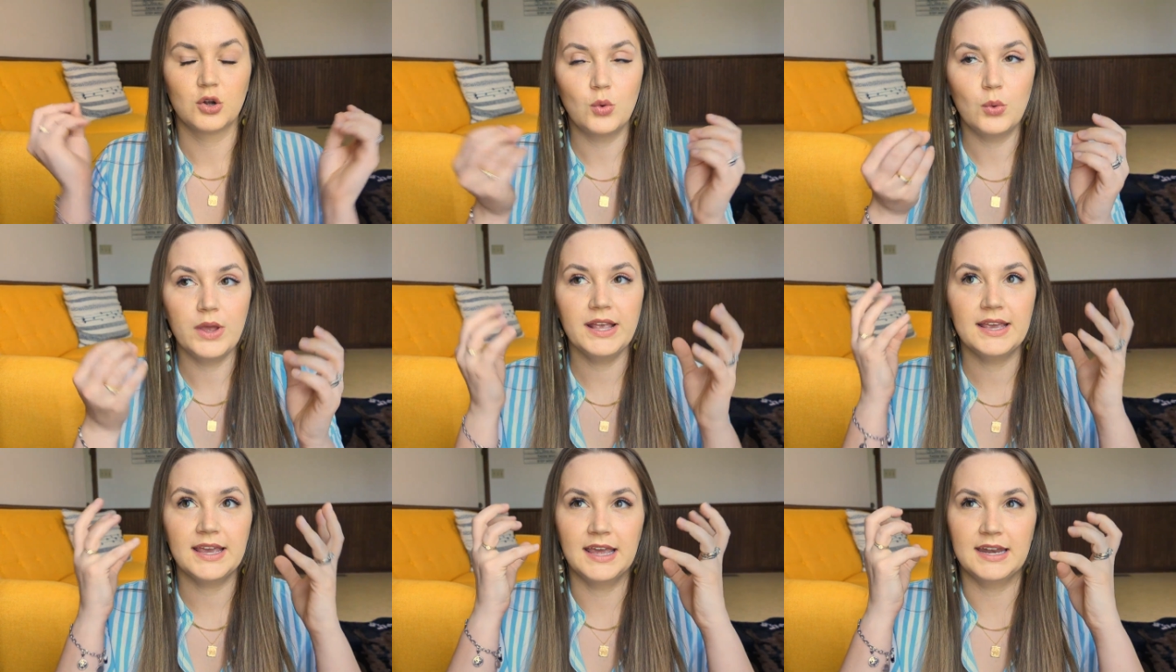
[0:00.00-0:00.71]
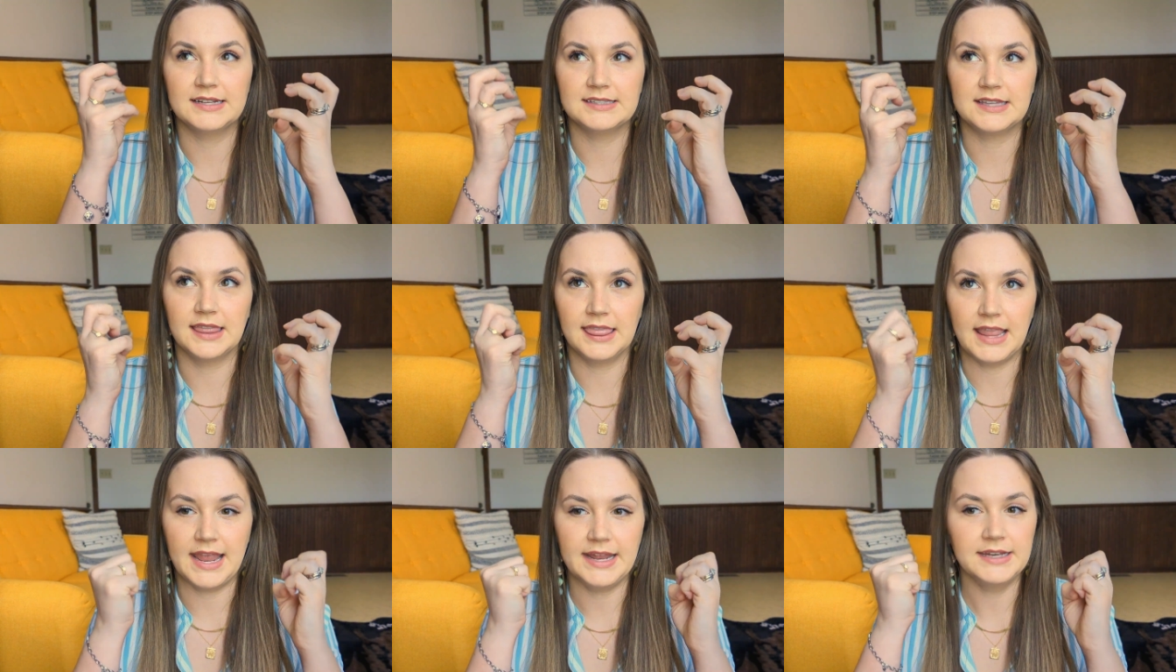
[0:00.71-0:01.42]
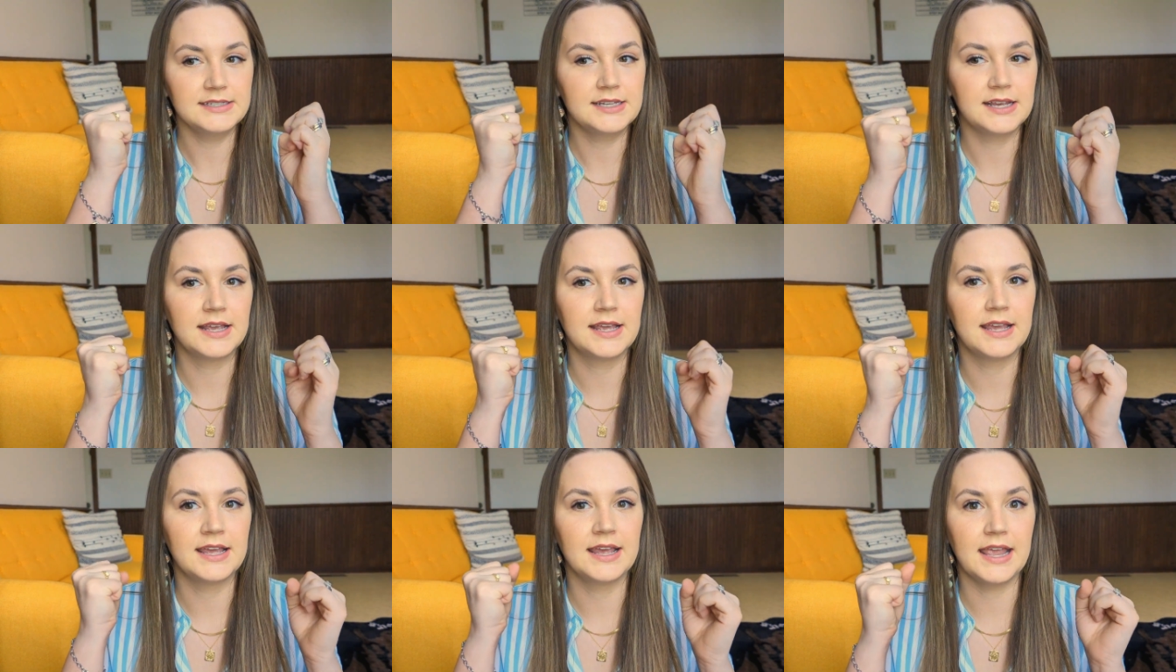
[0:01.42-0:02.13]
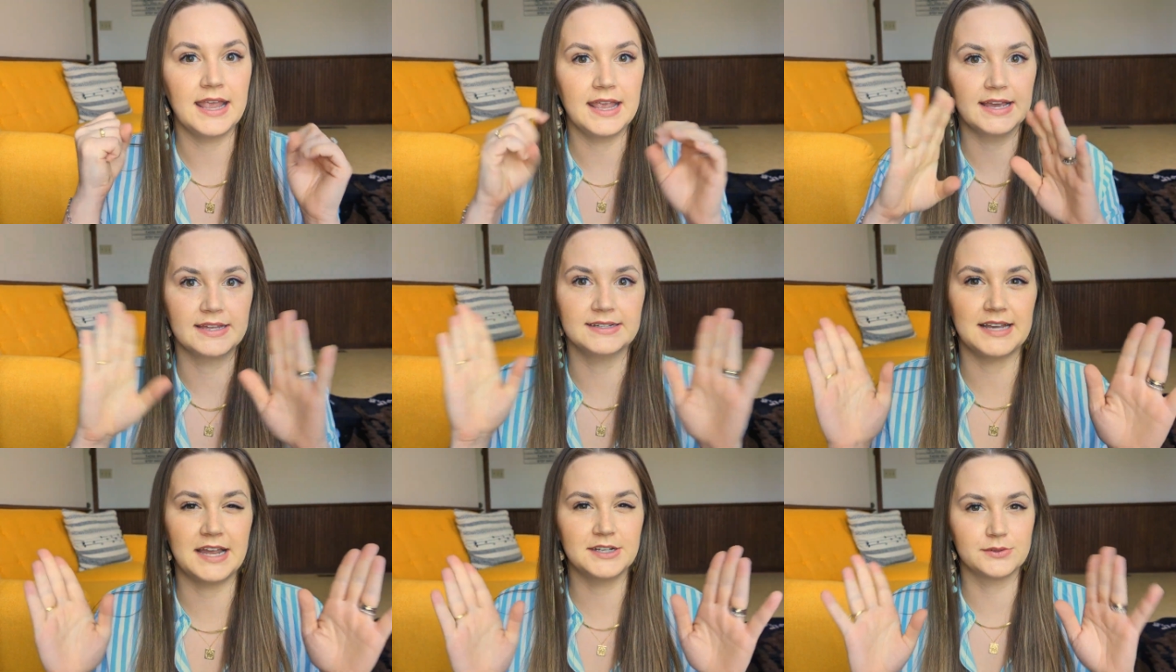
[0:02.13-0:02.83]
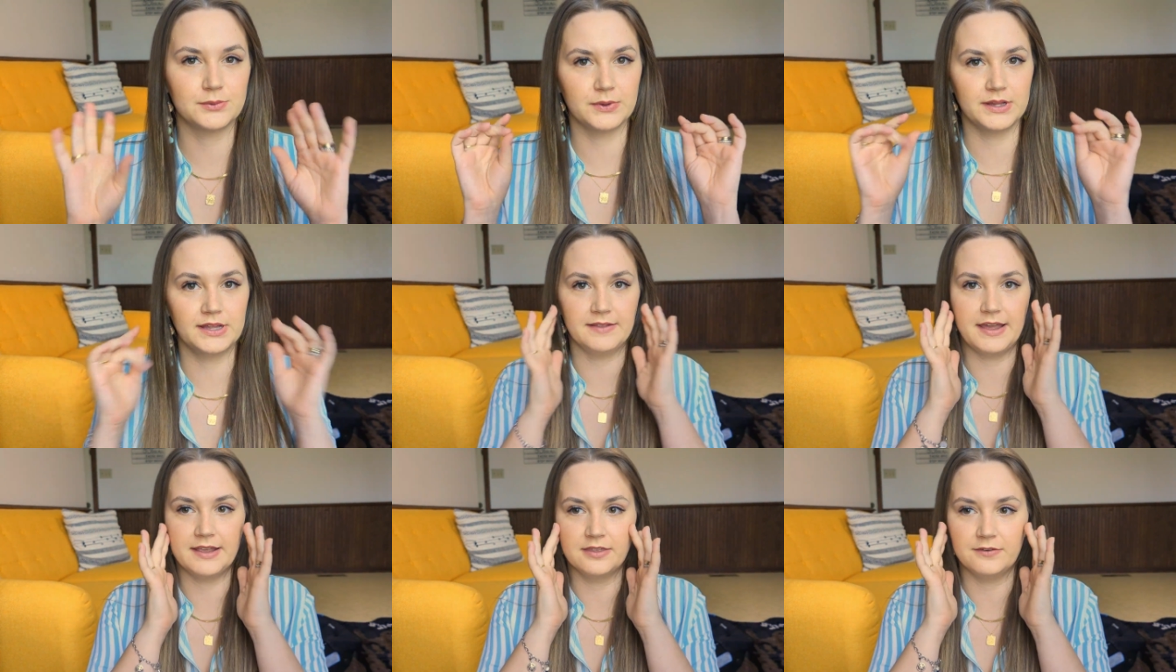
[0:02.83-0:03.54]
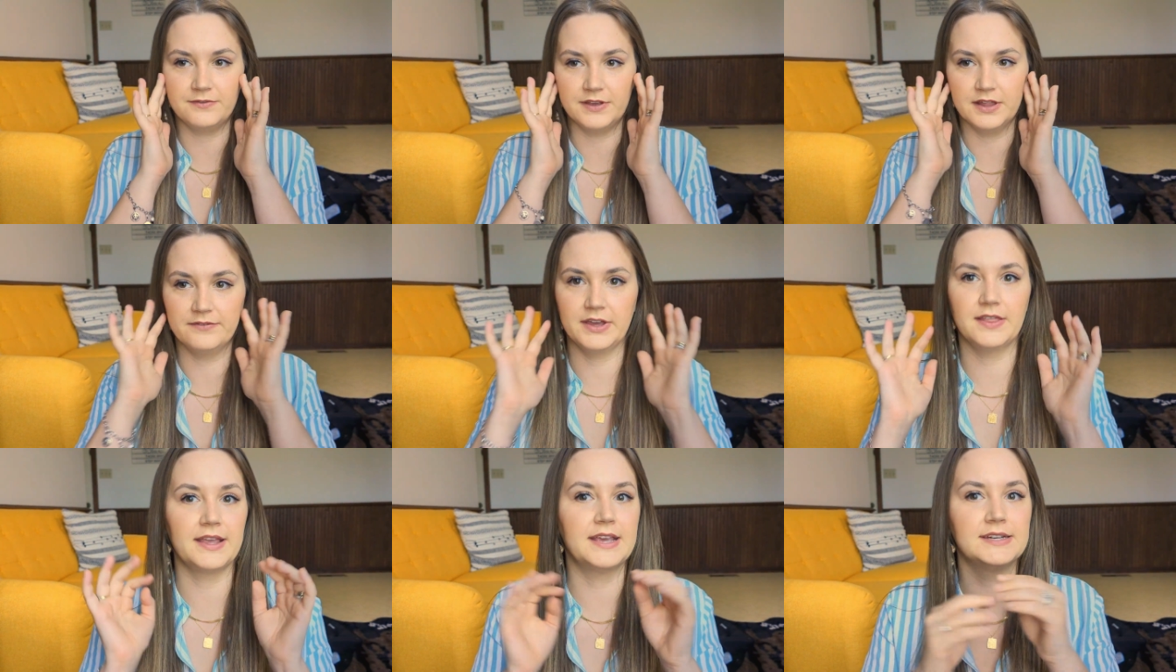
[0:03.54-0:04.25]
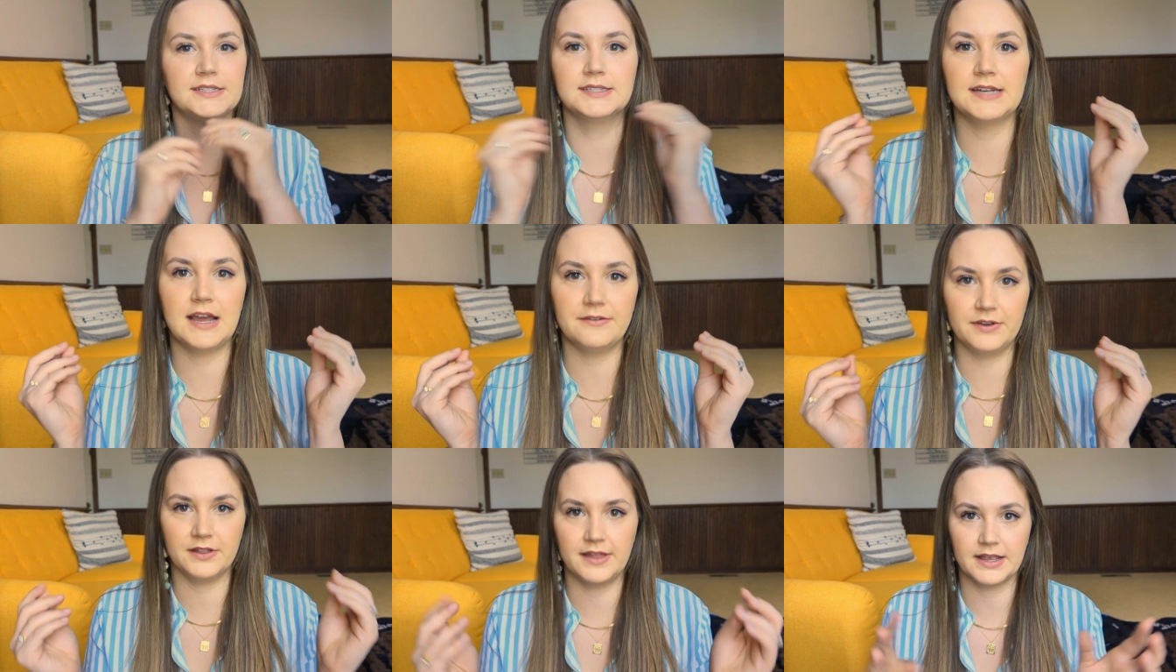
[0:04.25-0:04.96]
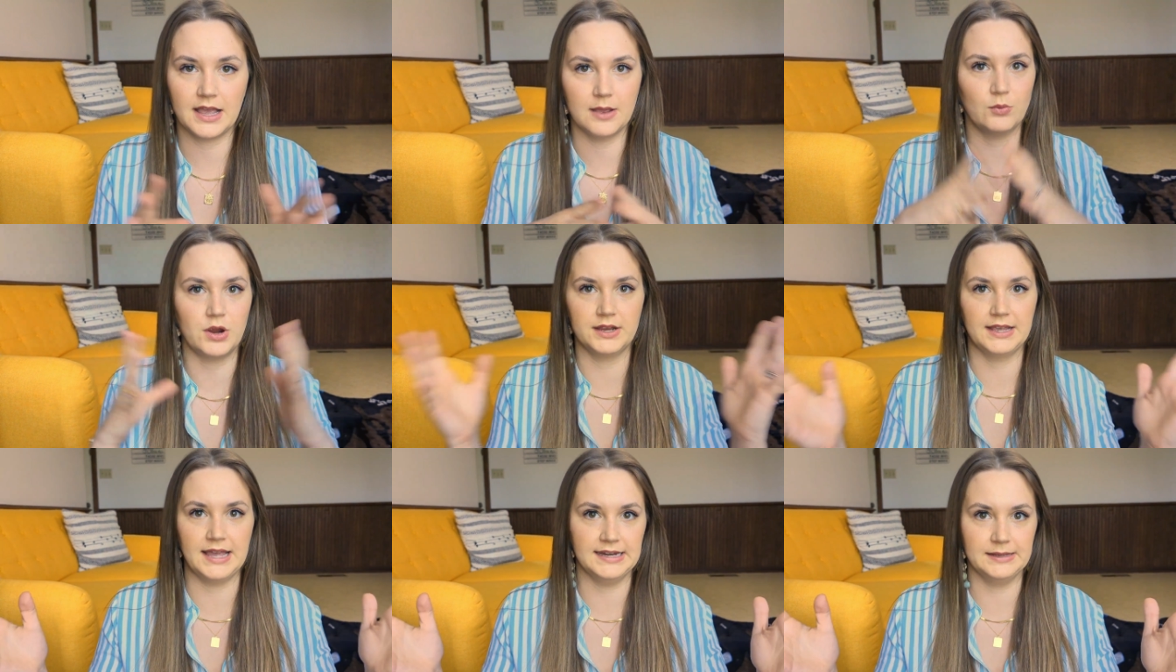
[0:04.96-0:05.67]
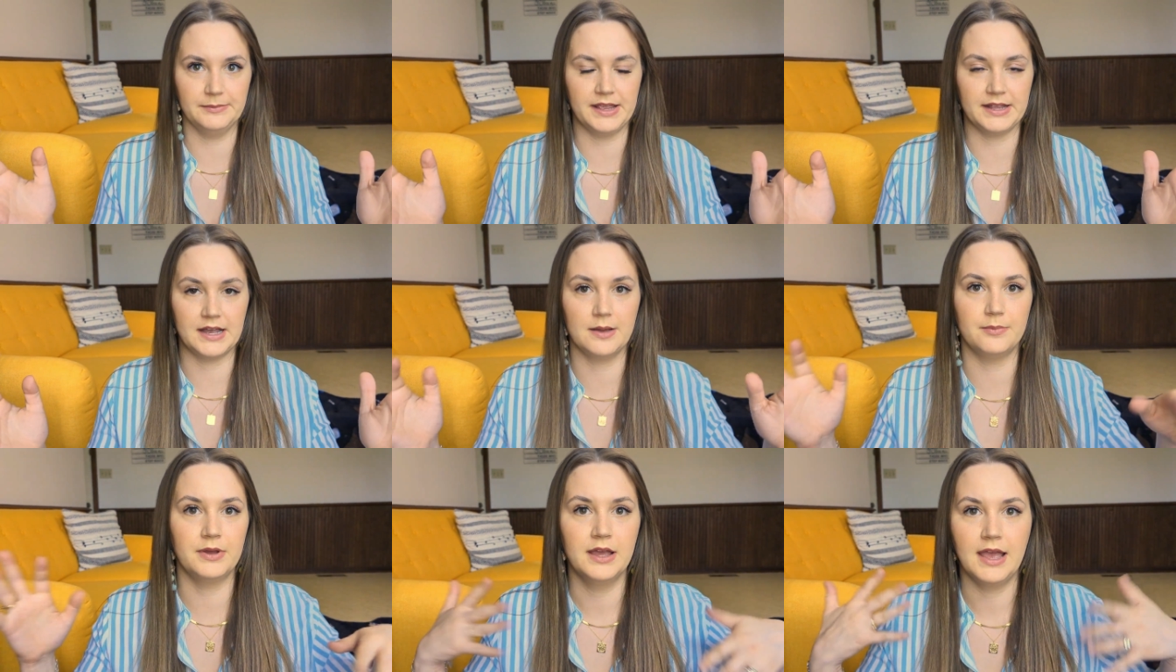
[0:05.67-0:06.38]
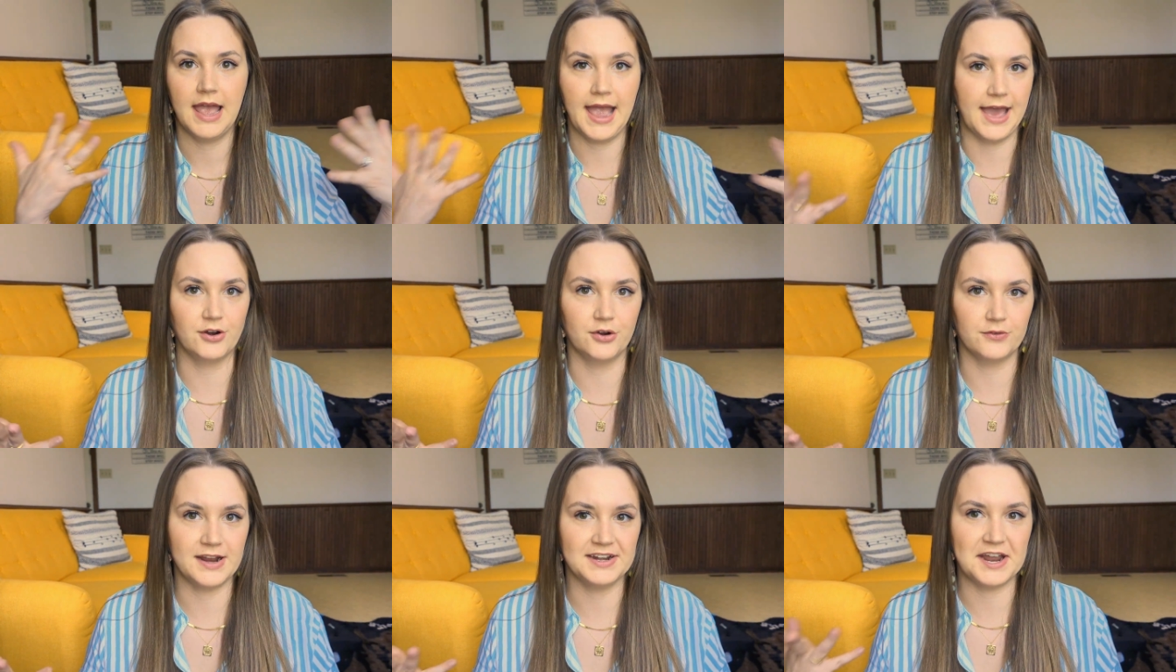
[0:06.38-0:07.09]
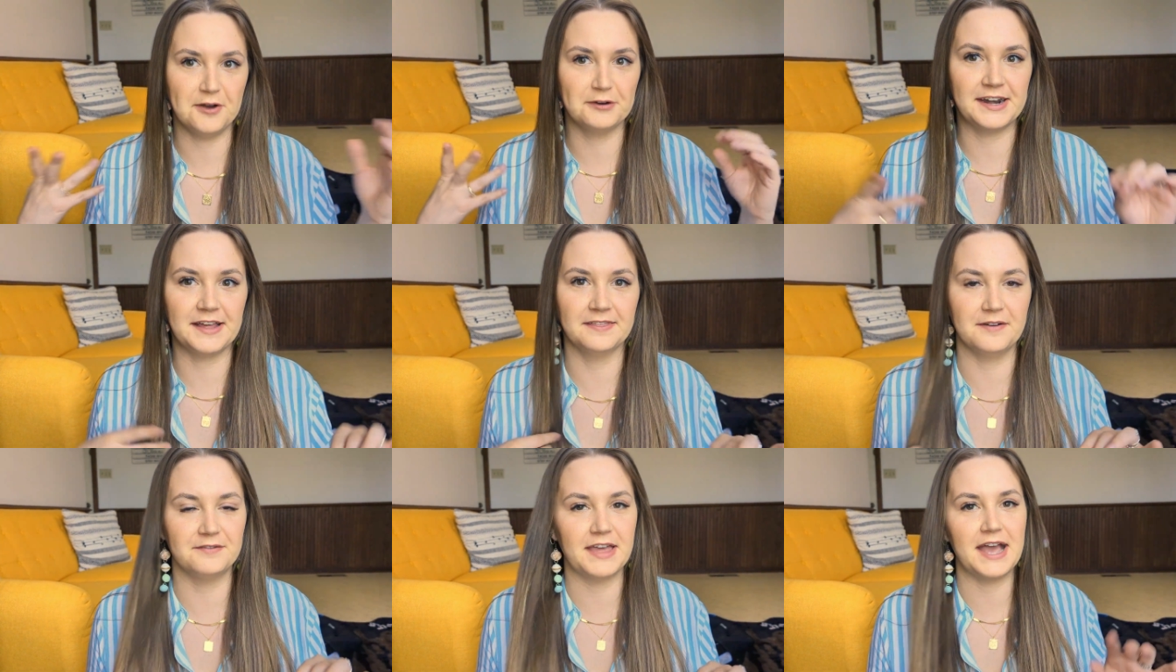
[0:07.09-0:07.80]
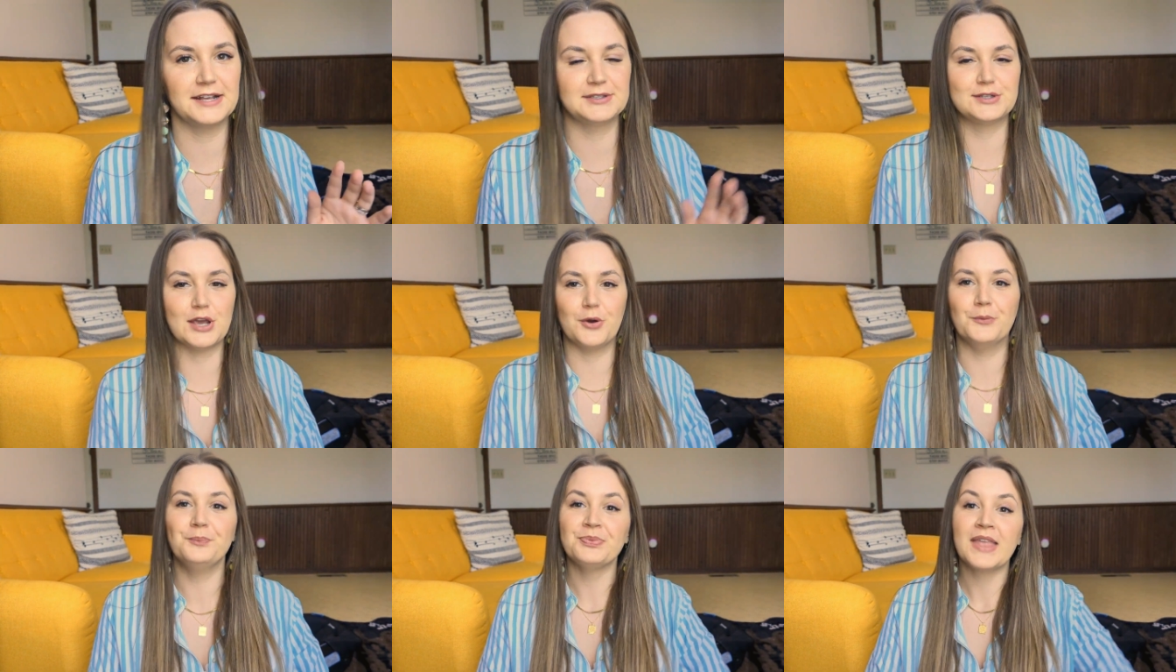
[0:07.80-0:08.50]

quick and it's light, and I just really like the feel of it. Like, it does not feel like I'm wearing any makeup at all right now, and I love that. So